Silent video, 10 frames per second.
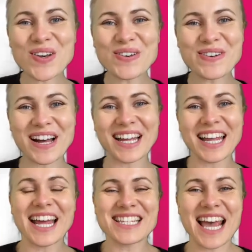Hello
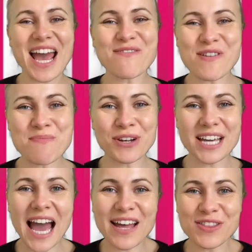to everybody
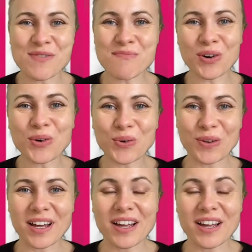at the mall.